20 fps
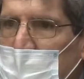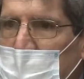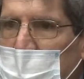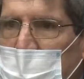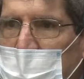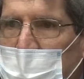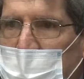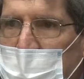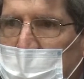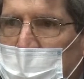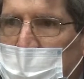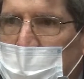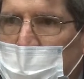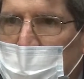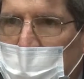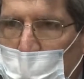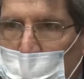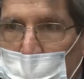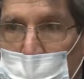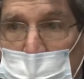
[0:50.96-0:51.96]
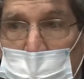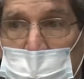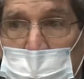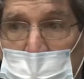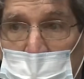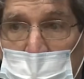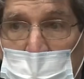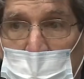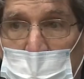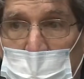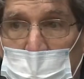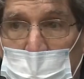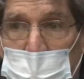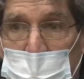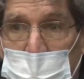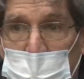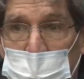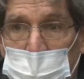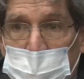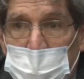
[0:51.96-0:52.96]
the goals
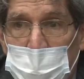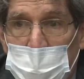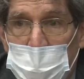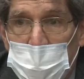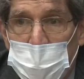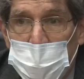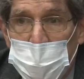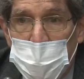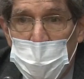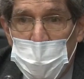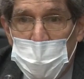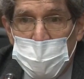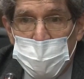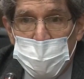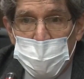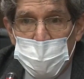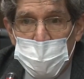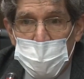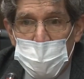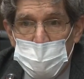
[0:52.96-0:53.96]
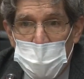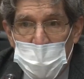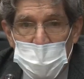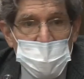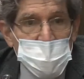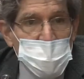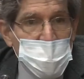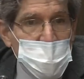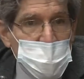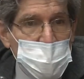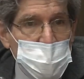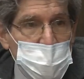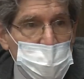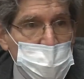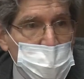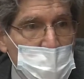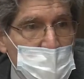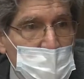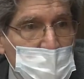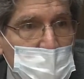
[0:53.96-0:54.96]
of
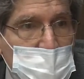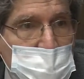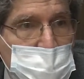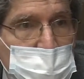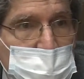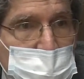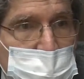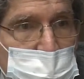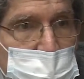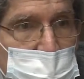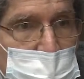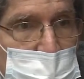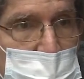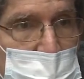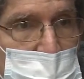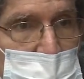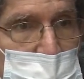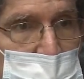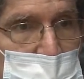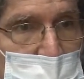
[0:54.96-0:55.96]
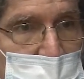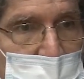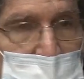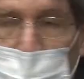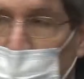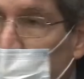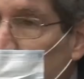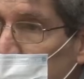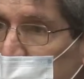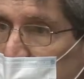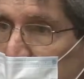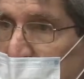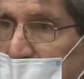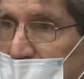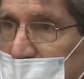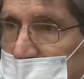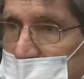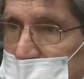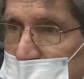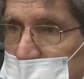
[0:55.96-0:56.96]
Montenegro to improve the
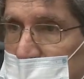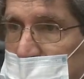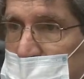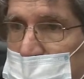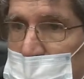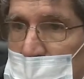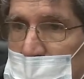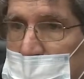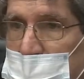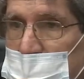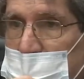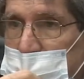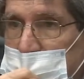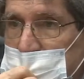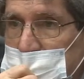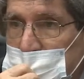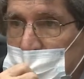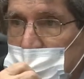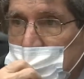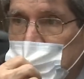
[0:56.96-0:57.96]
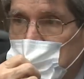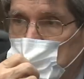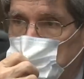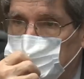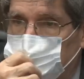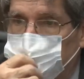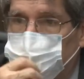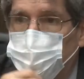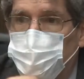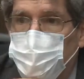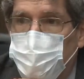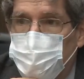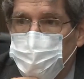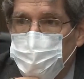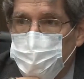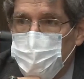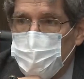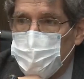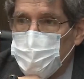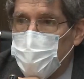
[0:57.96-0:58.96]
access to finance
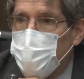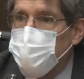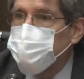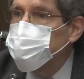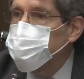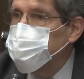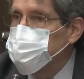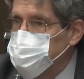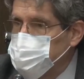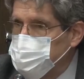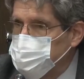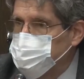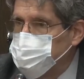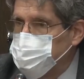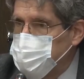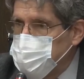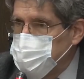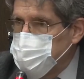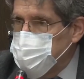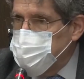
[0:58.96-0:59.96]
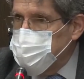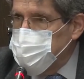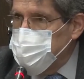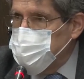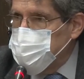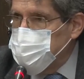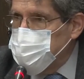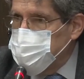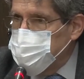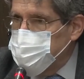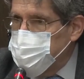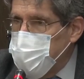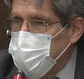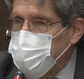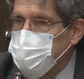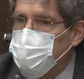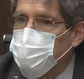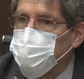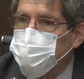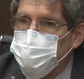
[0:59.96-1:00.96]
for underserved businesses
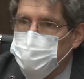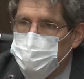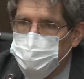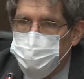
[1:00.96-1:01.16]
and also